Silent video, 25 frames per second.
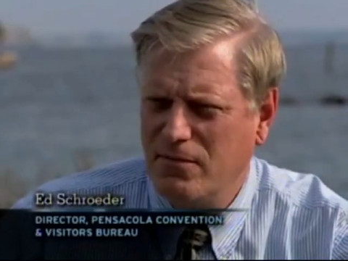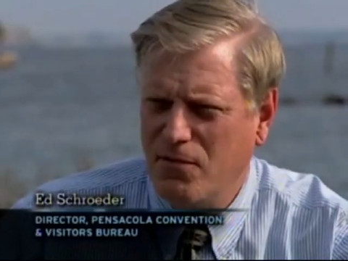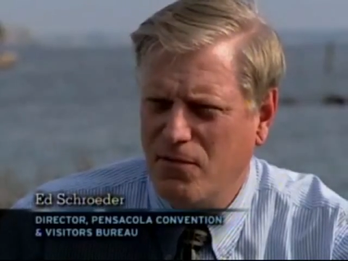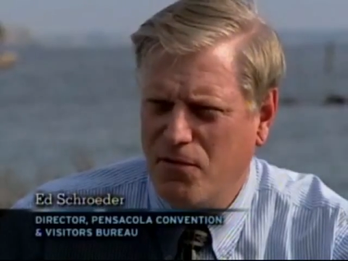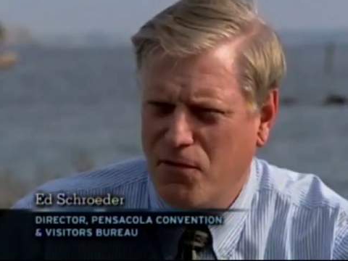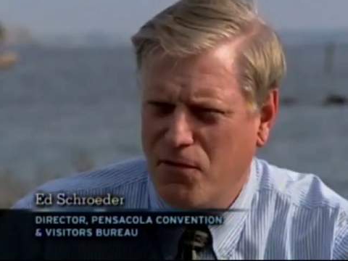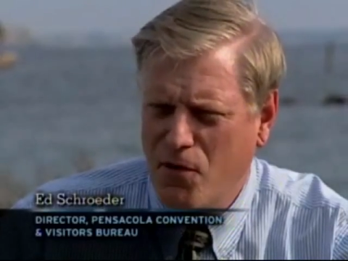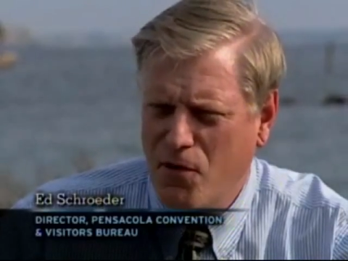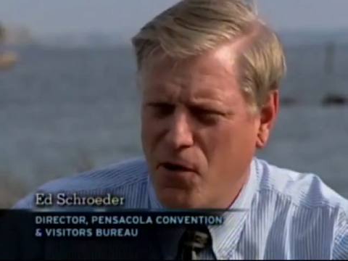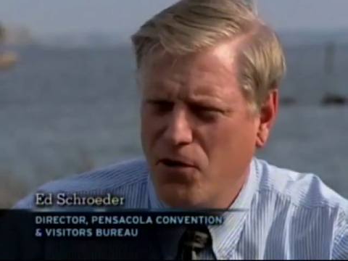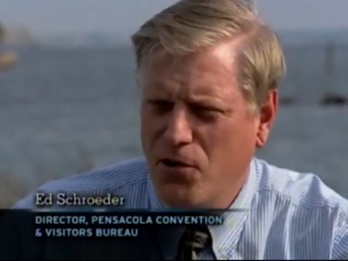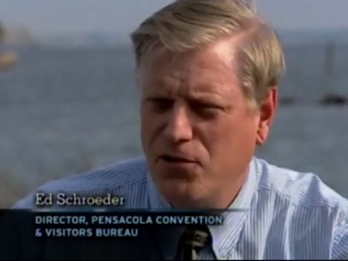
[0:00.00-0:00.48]

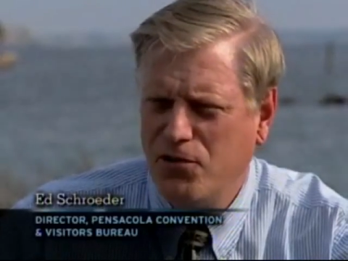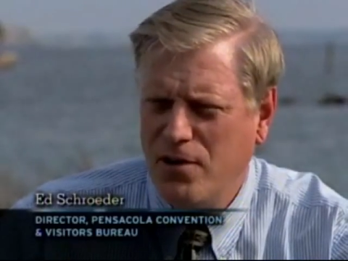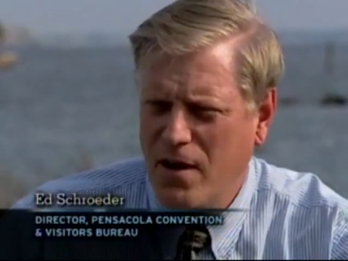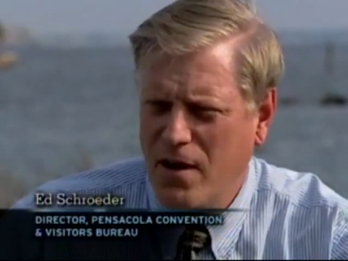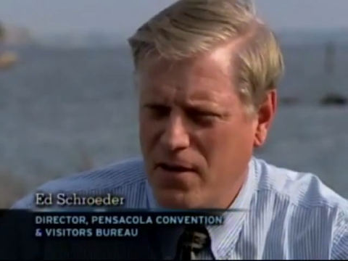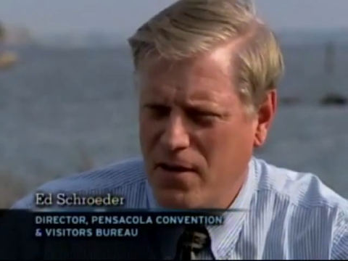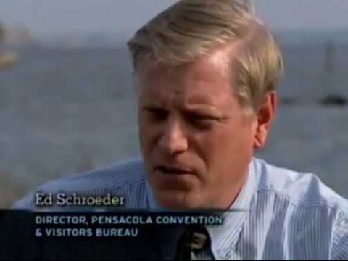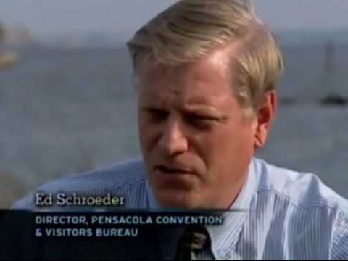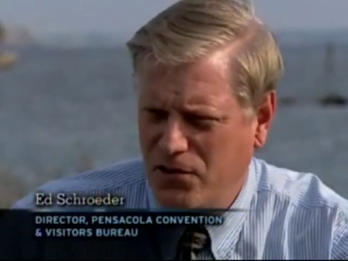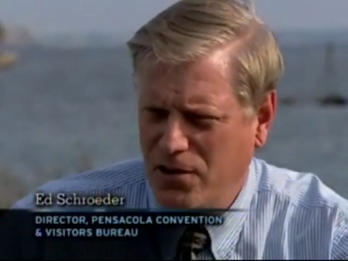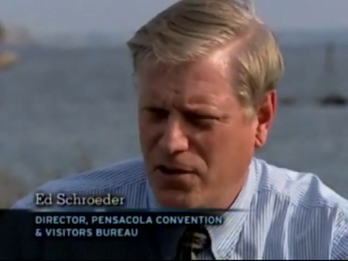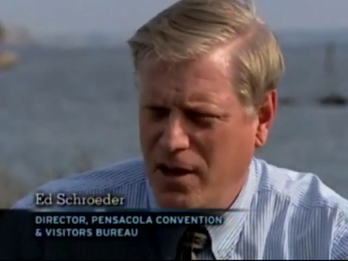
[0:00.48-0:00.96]
first
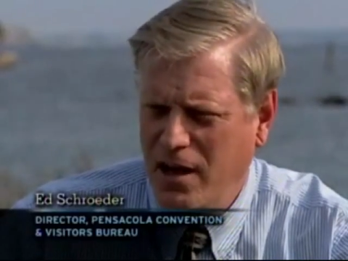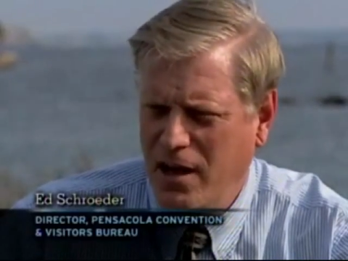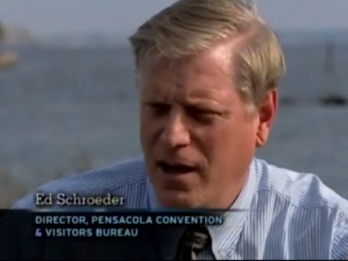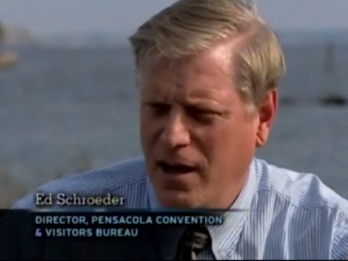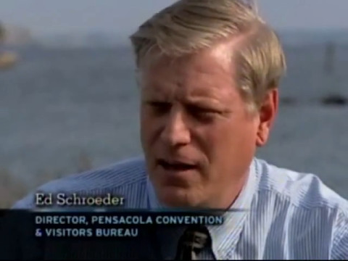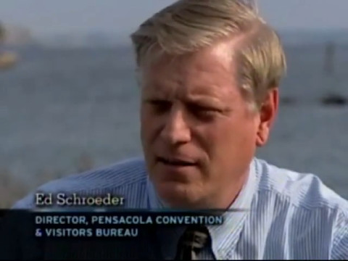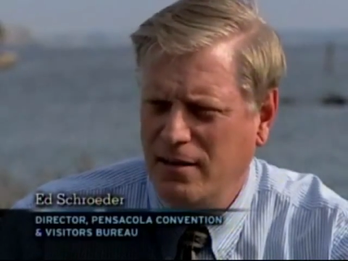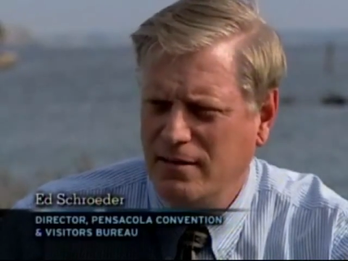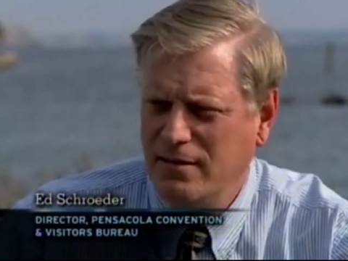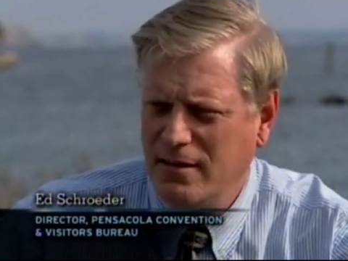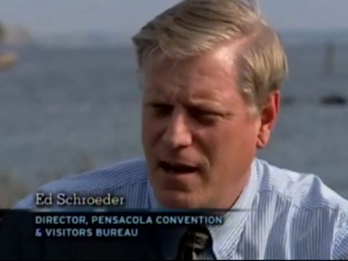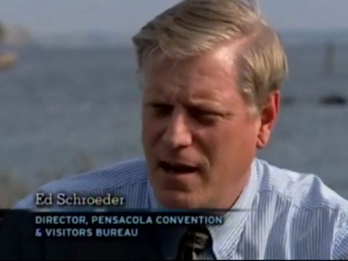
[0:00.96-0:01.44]
on the
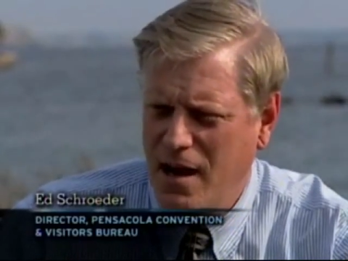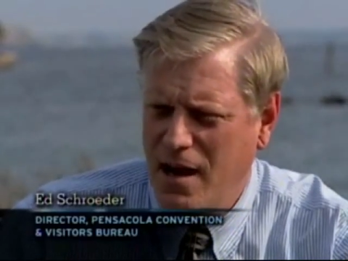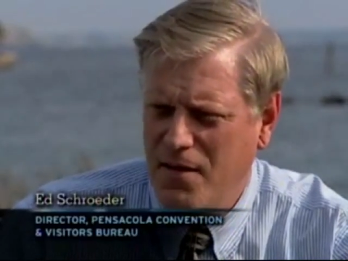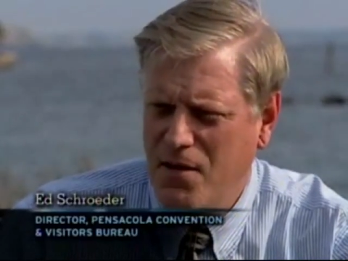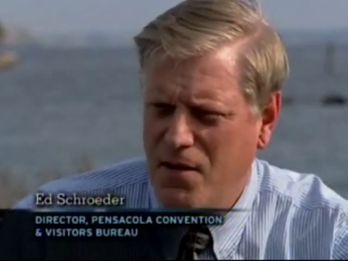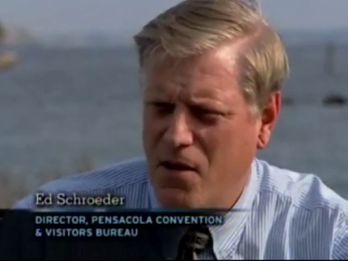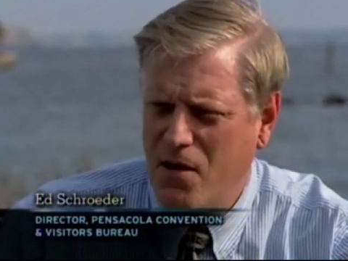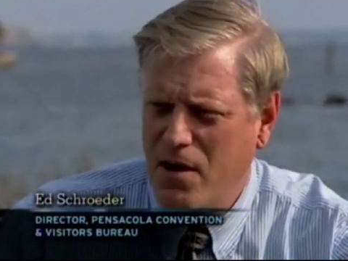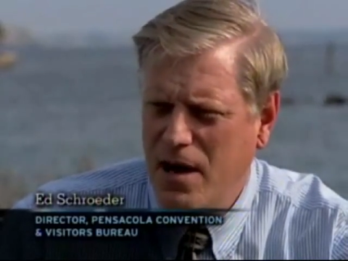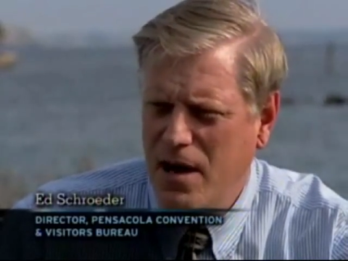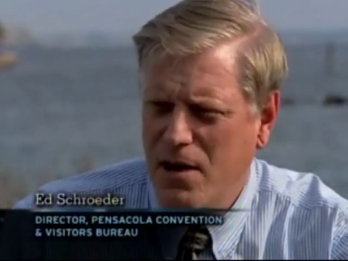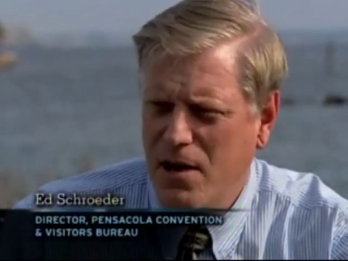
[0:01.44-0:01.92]
scene,
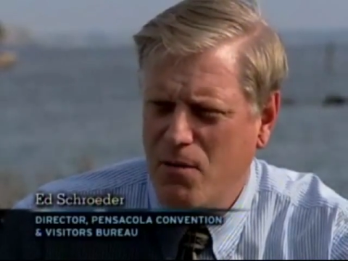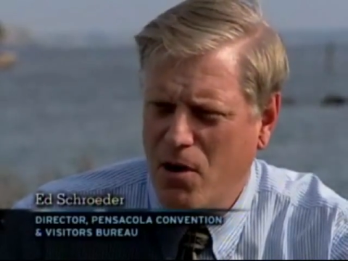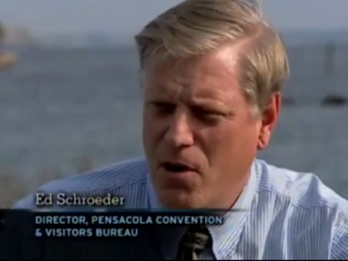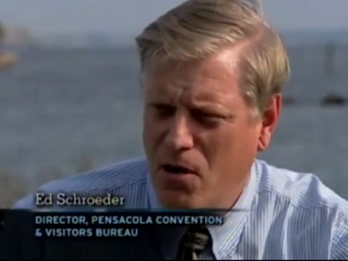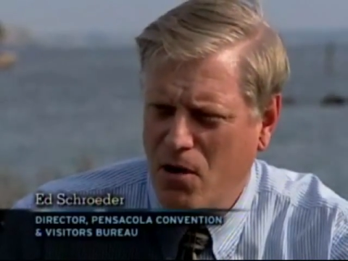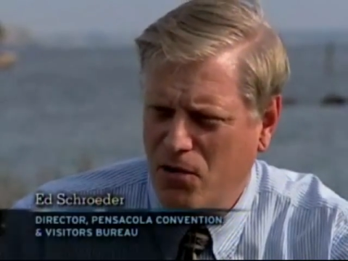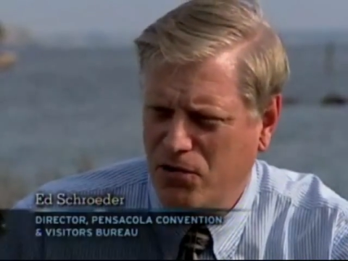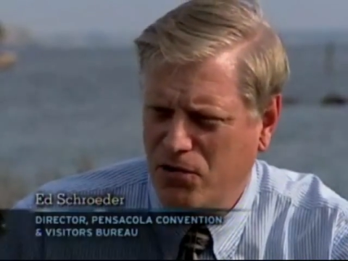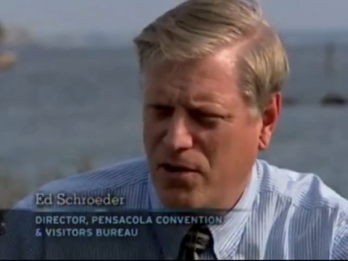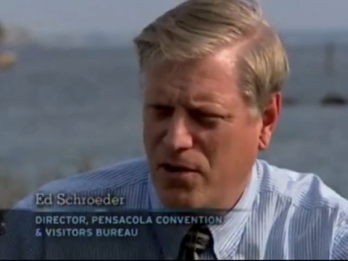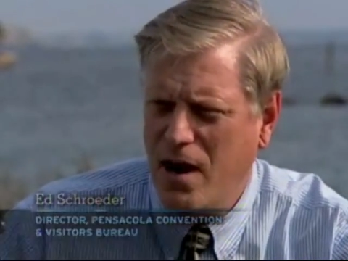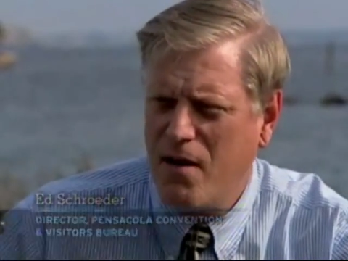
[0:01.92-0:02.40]
and they're
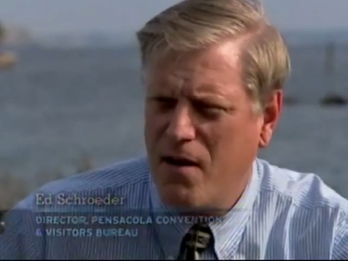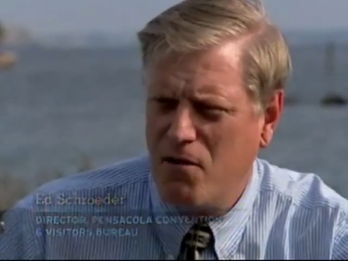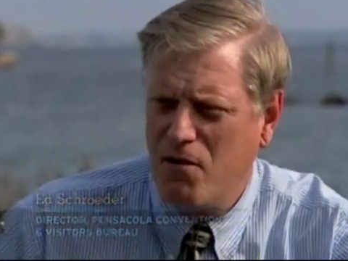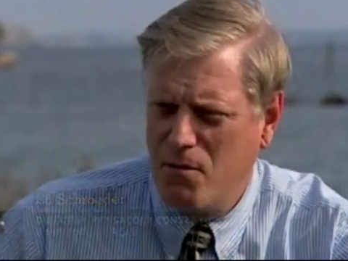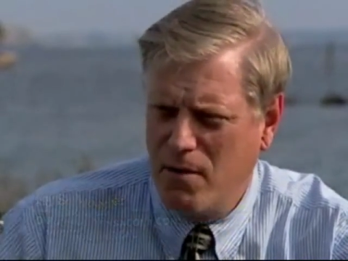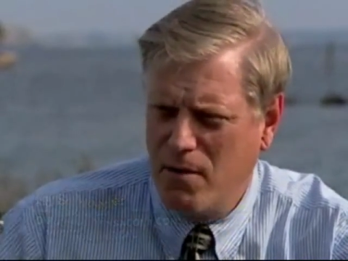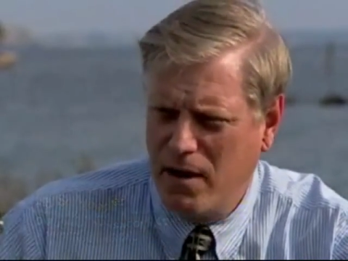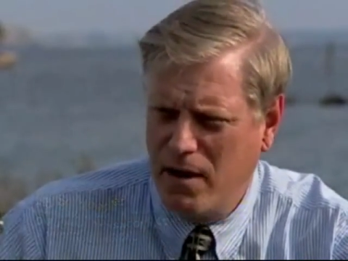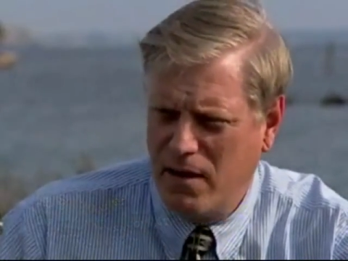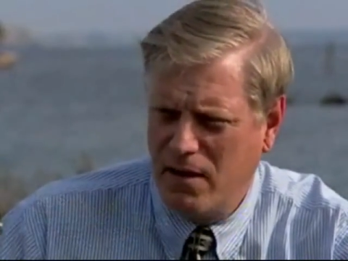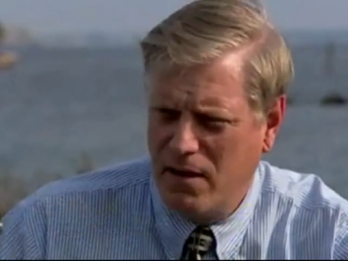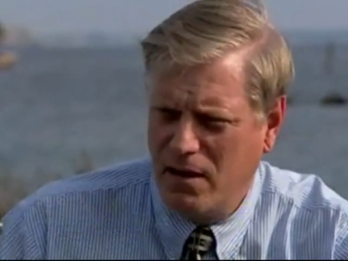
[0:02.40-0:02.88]
heroes to
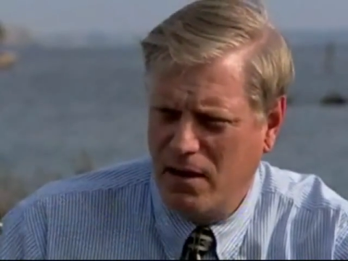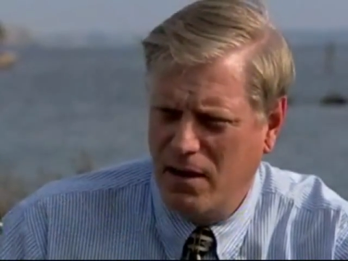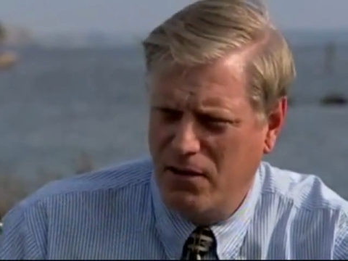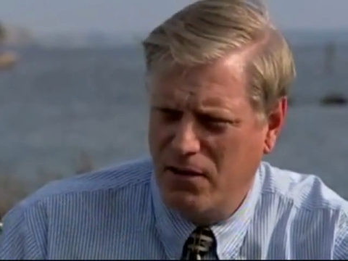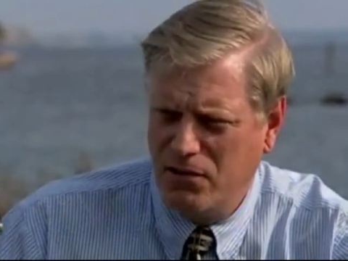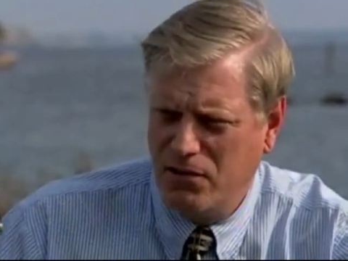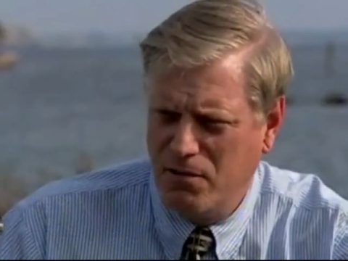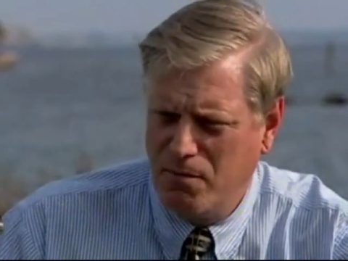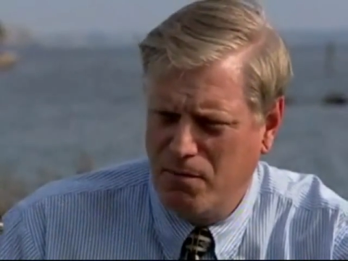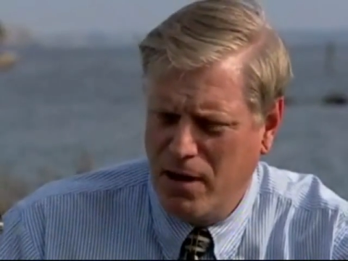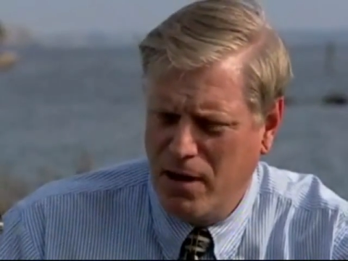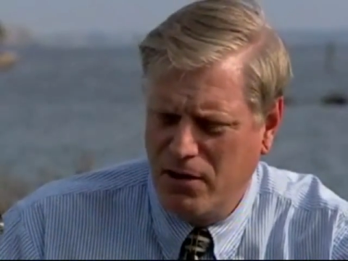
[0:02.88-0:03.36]
everybody that
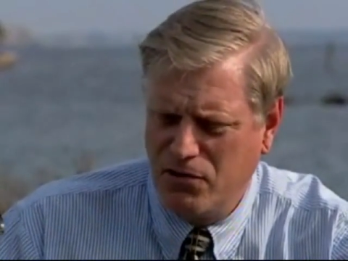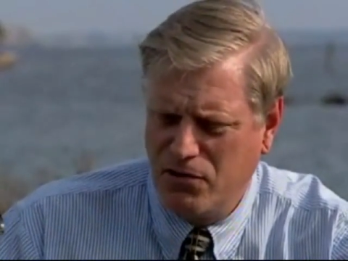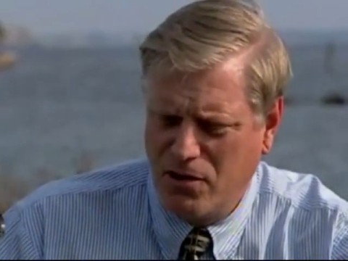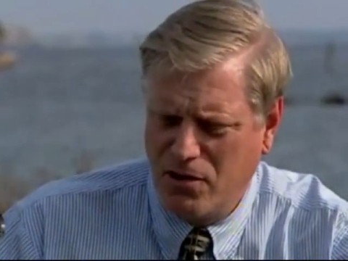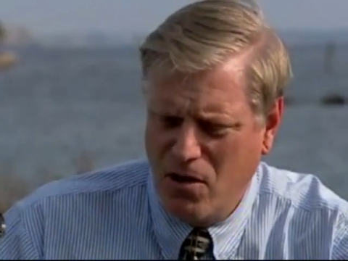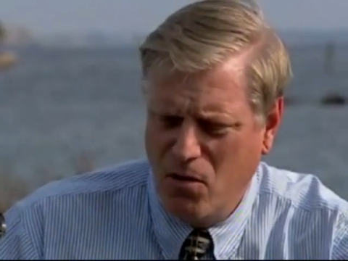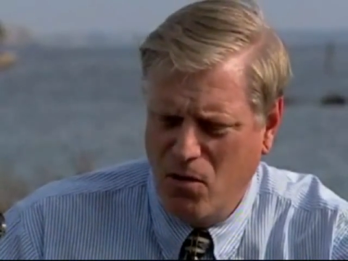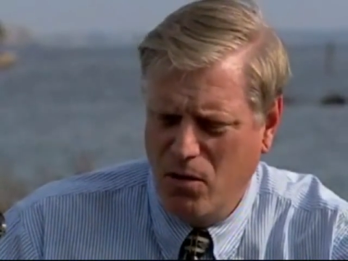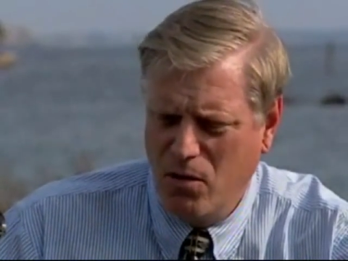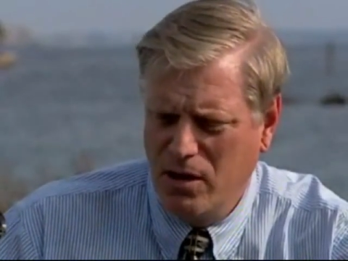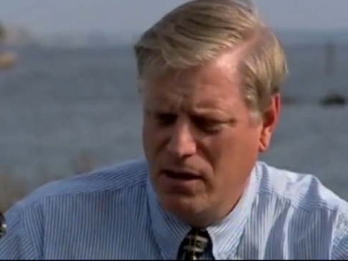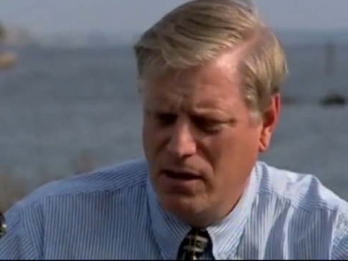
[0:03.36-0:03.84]
lives in
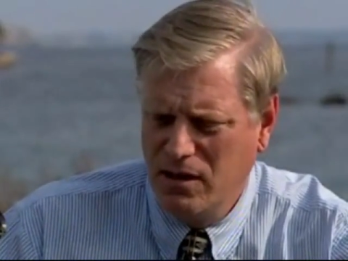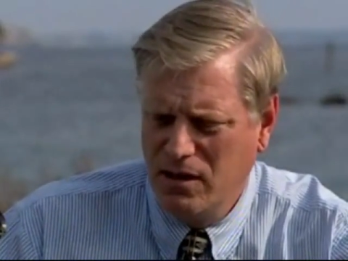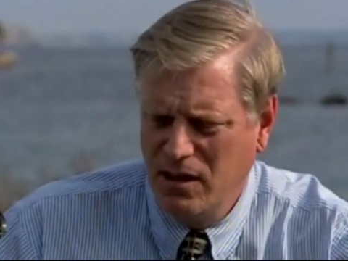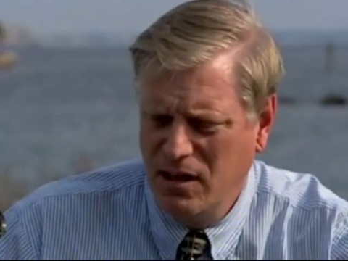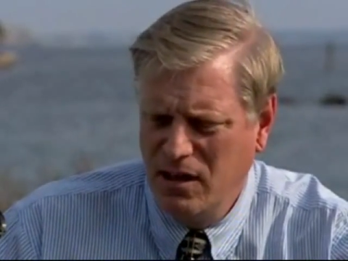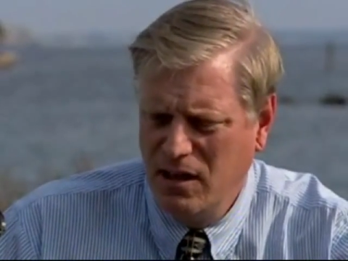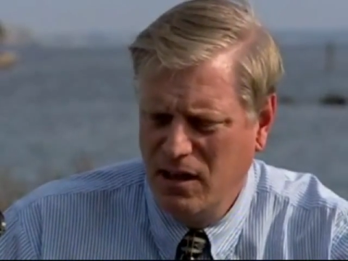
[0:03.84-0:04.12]
Pensacola.